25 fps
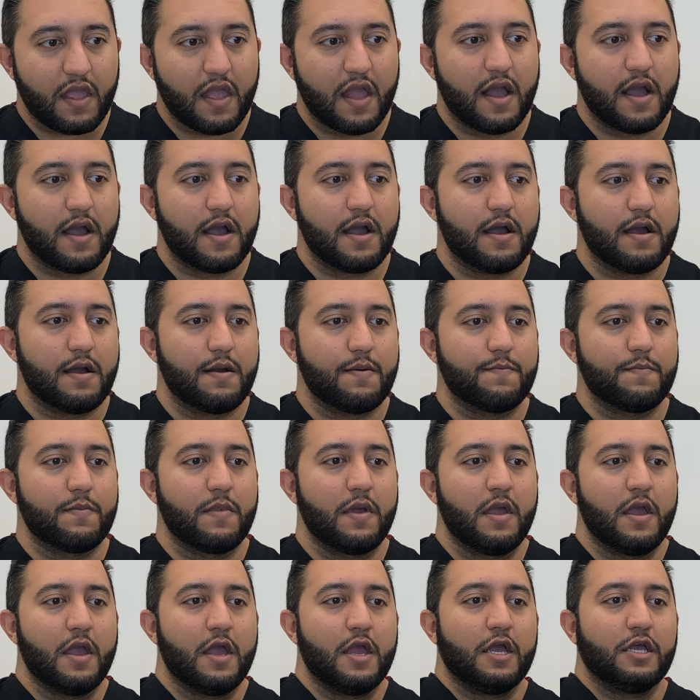Um,
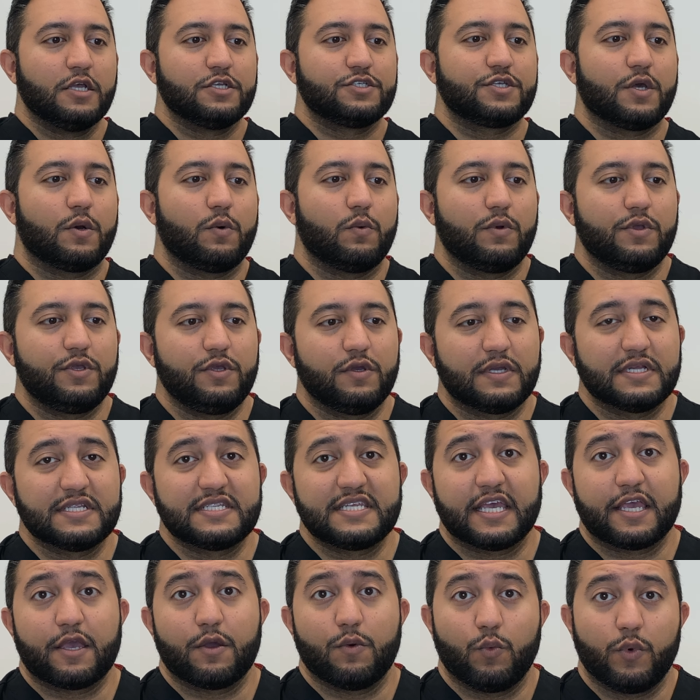so you can
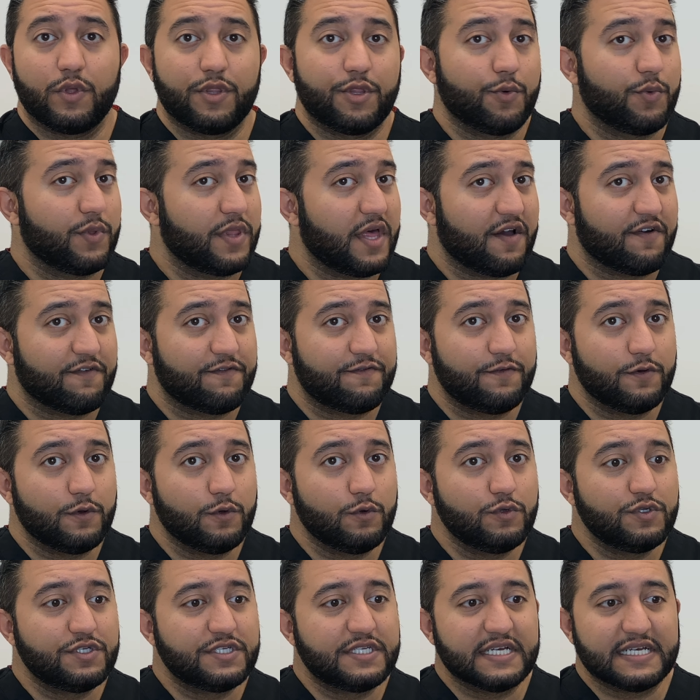take it with or without
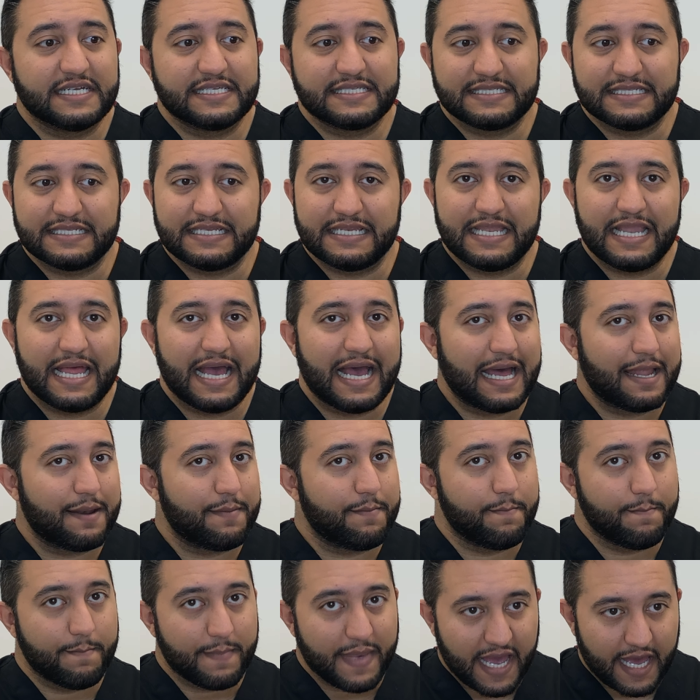food, does
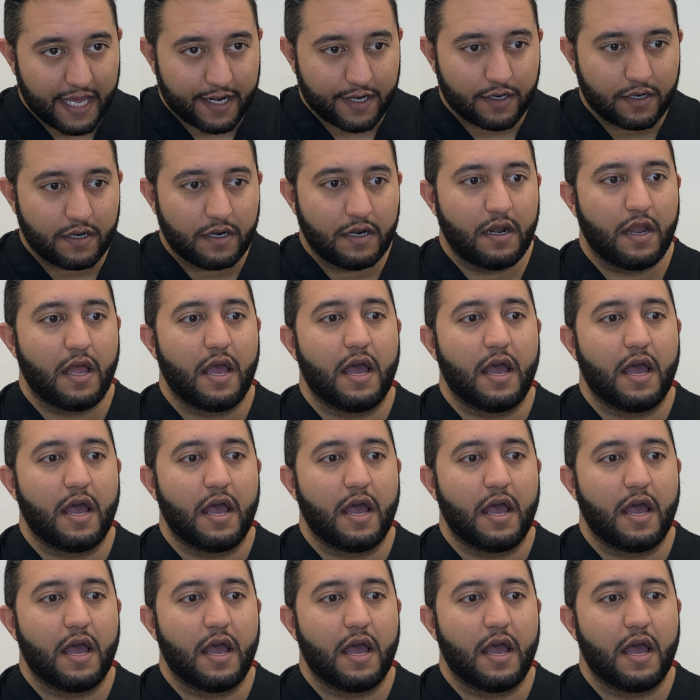not matter.